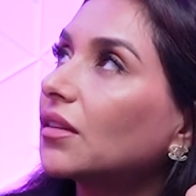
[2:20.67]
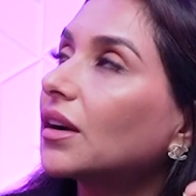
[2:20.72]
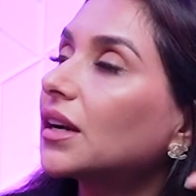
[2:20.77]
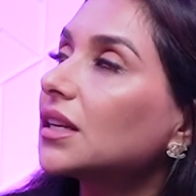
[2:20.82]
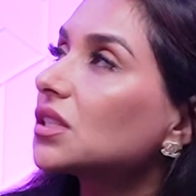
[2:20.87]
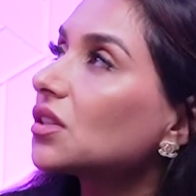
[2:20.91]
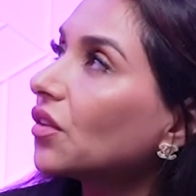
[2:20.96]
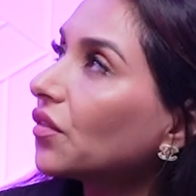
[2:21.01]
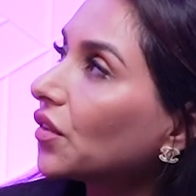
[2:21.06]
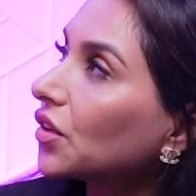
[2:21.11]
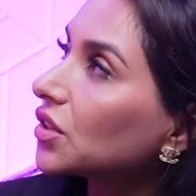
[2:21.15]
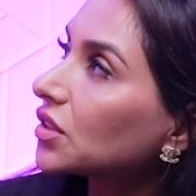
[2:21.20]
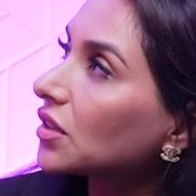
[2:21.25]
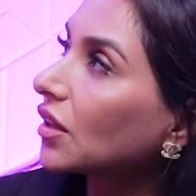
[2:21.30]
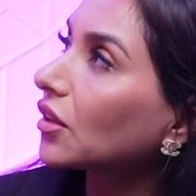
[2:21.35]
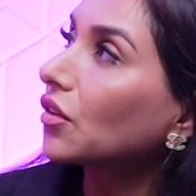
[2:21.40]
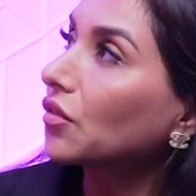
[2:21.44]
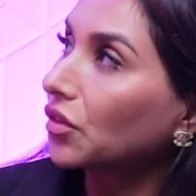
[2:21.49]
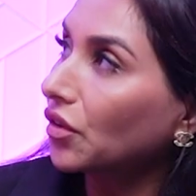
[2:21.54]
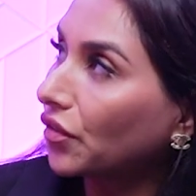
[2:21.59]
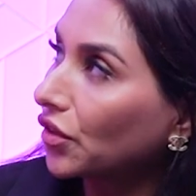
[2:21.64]
right? So
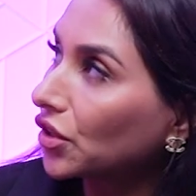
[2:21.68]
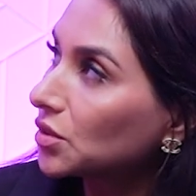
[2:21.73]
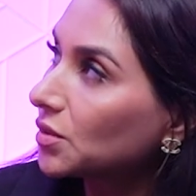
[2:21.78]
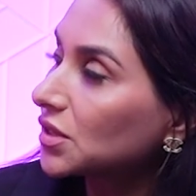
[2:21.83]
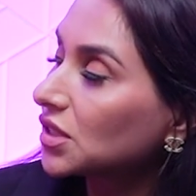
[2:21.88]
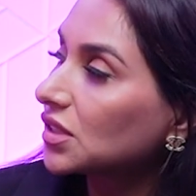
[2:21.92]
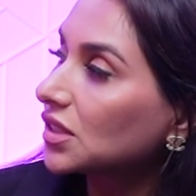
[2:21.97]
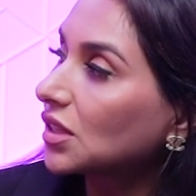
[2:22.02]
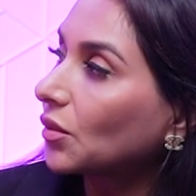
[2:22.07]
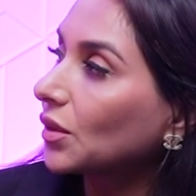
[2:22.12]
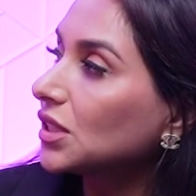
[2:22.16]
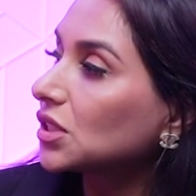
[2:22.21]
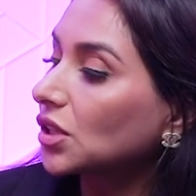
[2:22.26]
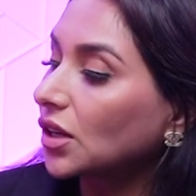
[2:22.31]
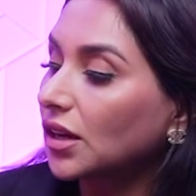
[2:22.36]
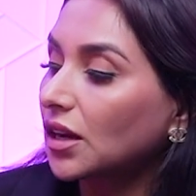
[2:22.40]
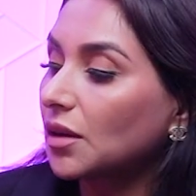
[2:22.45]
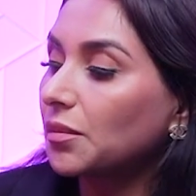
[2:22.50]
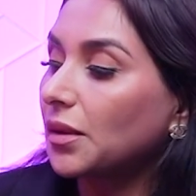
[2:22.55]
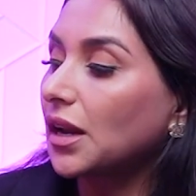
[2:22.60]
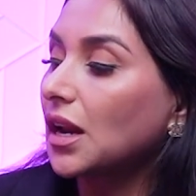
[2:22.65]
the first business that we
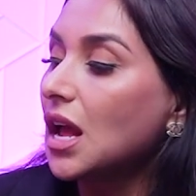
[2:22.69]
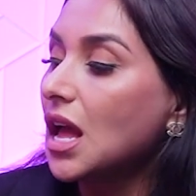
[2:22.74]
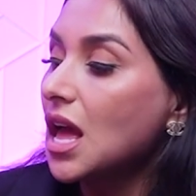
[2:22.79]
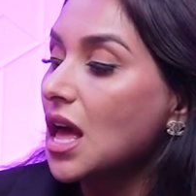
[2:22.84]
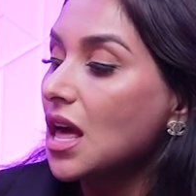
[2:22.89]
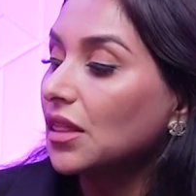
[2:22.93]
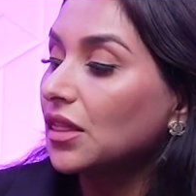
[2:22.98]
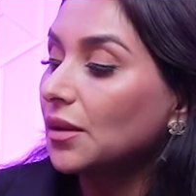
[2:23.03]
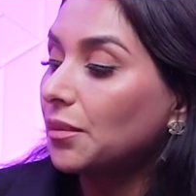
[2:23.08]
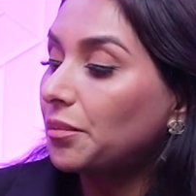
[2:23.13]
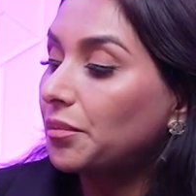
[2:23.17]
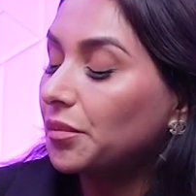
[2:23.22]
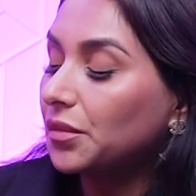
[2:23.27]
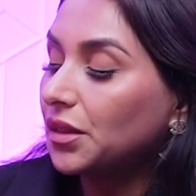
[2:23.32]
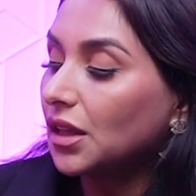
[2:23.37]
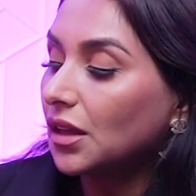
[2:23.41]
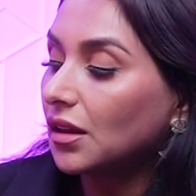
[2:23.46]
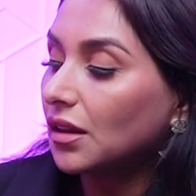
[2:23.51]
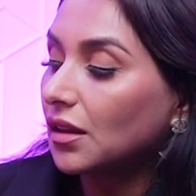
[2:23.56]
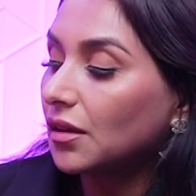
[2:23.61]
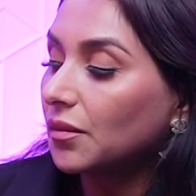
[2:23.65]
started, but
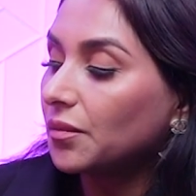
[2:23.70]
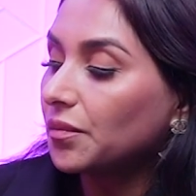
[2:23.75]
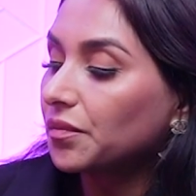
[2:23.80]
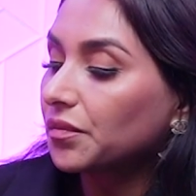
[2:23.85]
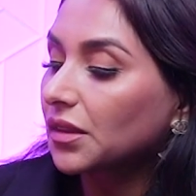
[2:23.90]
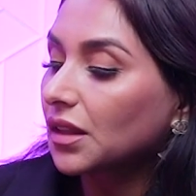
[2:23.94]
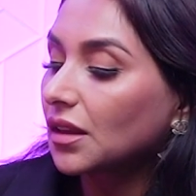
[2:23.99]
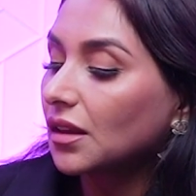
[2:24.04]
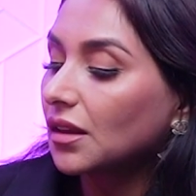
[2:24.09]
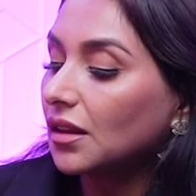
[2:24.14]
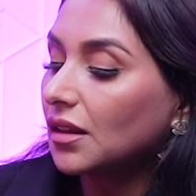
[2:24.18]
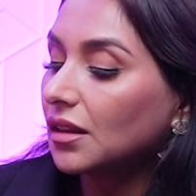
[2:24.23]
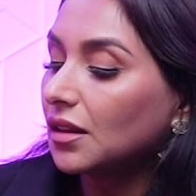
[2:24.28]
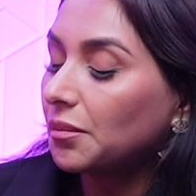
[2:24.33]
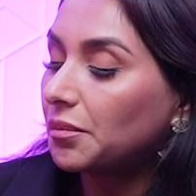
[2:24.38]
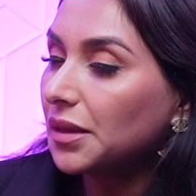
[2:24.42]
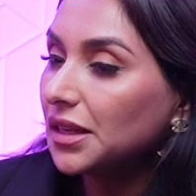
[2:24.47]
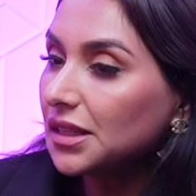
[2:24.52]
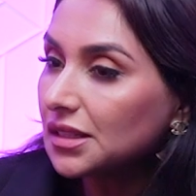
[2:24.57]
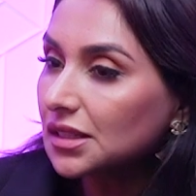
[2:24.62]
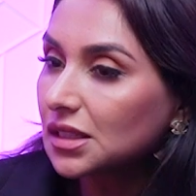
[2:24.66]
the
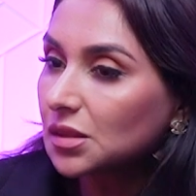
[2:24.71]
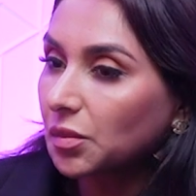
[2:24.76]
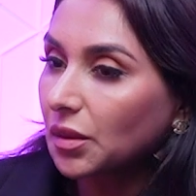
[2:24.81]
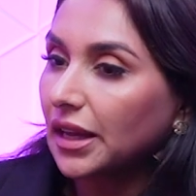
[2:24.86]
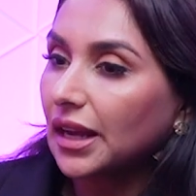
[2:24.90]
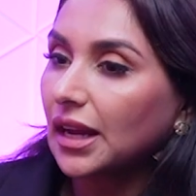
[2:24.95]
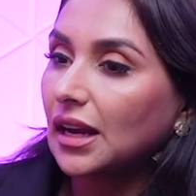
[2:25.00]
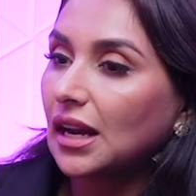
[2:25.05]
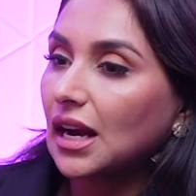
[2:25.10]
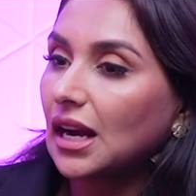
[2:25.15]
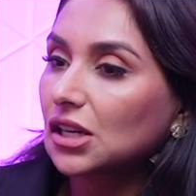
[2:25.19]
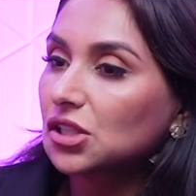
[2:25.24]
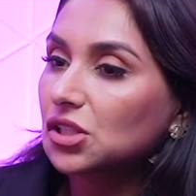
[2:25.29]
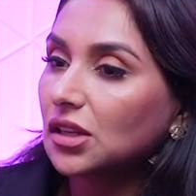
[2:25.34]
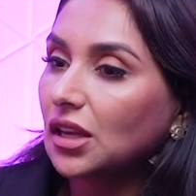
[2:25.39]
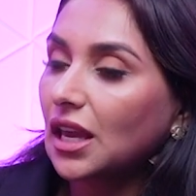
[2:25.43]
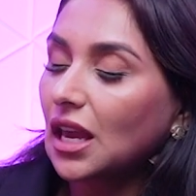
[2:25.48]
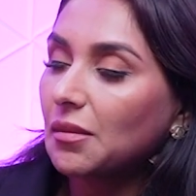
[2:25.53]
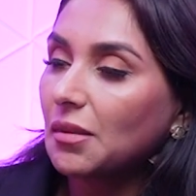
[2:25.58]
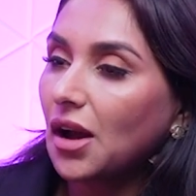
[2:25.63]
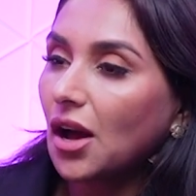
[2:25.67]
business plan
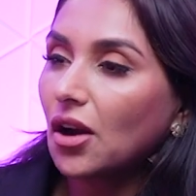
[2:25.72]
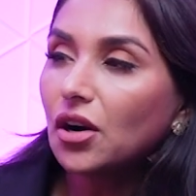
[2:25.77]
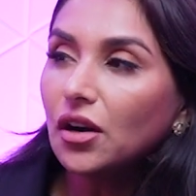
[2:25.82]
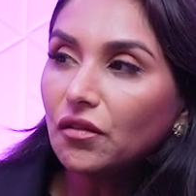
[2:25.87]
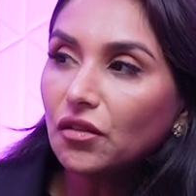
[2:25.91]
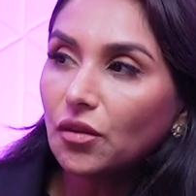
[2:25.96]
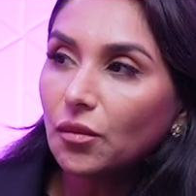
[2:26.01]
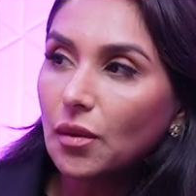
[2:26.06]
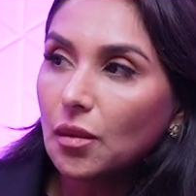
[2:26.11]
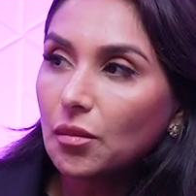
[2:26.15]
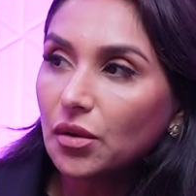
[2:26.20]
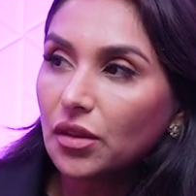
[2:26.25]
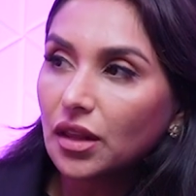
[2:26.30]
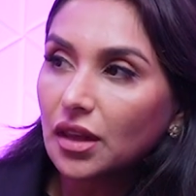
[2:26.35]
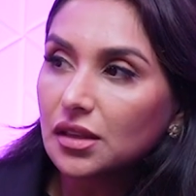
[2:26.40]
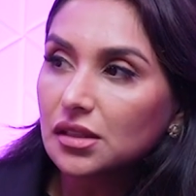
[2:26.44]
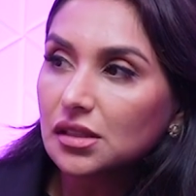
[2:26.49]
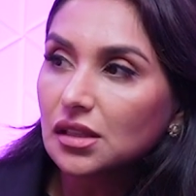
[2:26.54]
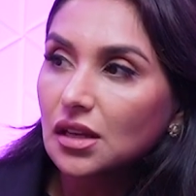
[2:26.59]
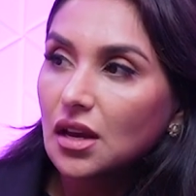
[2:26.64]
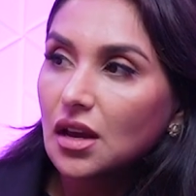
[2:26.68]
actually came out. I don't know if you remember
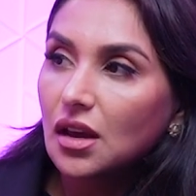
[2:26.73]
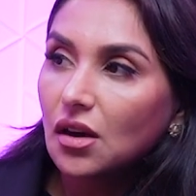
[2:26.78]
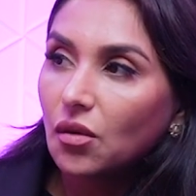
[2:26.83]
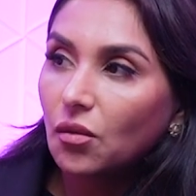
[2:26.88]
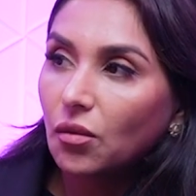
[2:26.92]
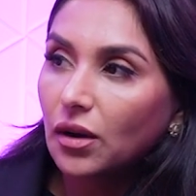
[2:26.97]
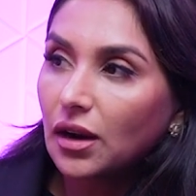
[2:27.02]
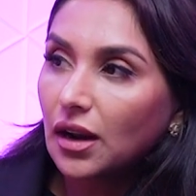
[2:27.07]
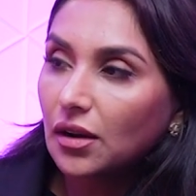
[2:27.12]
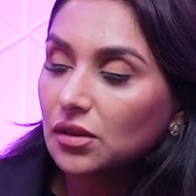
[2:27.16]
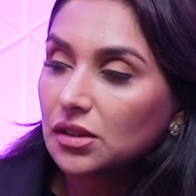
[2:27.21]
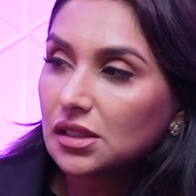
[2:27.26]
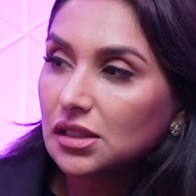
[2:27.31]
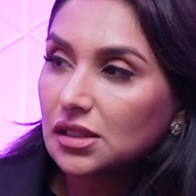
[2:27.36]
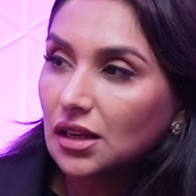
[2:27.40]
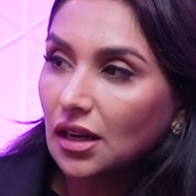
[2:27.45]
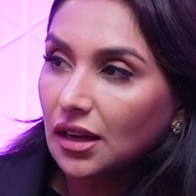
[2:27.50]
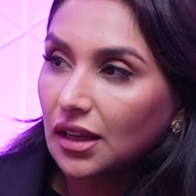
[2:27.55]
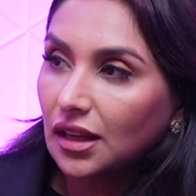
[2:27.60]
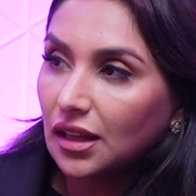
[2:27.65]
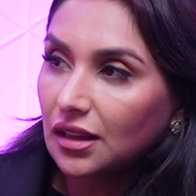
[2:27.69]
this, when I was
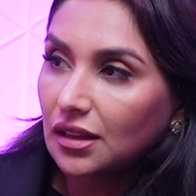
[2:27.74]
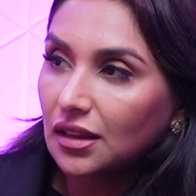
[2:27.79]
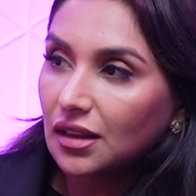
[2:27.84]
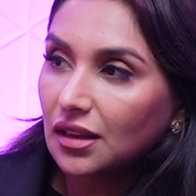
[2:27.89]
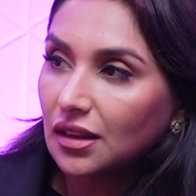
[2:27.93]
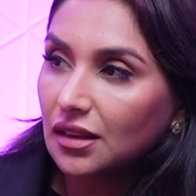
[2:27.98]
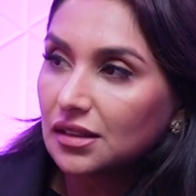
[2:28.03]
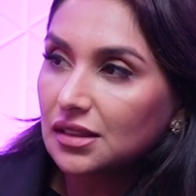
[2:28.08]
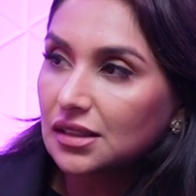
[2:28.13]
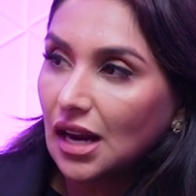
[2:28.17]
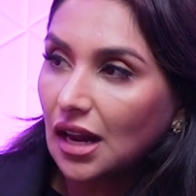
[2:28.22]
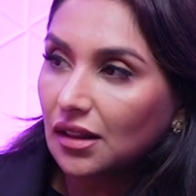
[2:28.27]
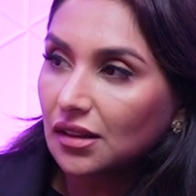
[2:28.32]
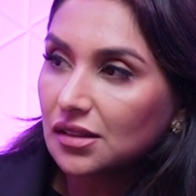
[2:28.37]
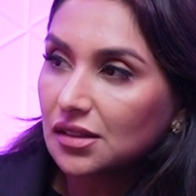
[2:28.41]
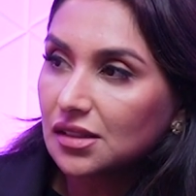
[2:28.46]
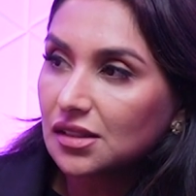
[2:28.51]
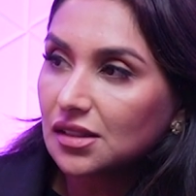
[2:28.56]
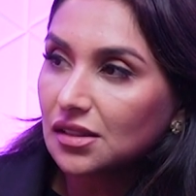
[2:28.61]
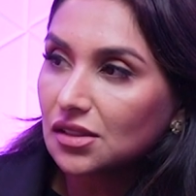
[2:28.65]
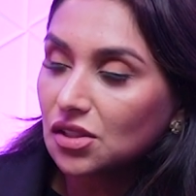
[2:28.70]
stuck in the
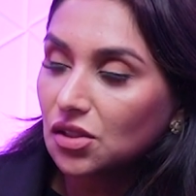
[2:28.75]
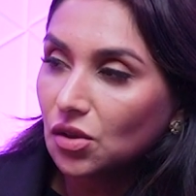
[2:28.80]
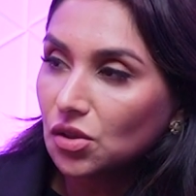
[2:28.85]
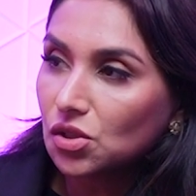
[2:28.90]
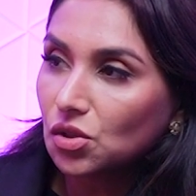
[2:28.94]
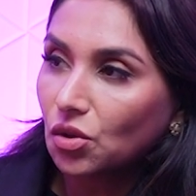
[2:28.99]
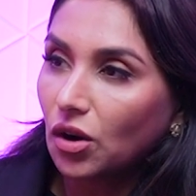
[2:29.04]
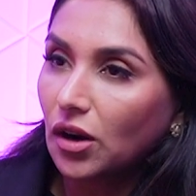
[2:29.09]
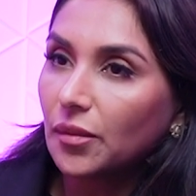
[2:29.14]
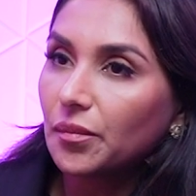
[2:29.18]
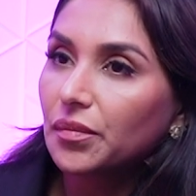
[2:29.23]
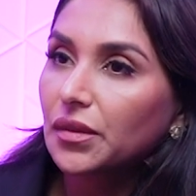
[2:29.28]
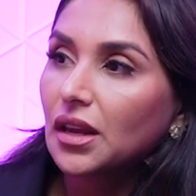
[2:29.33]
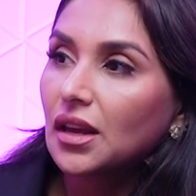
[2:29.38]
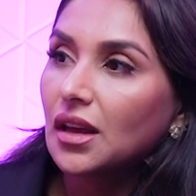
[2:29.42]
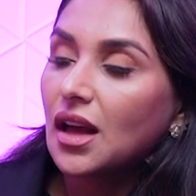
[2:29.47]
Dallas snowstorm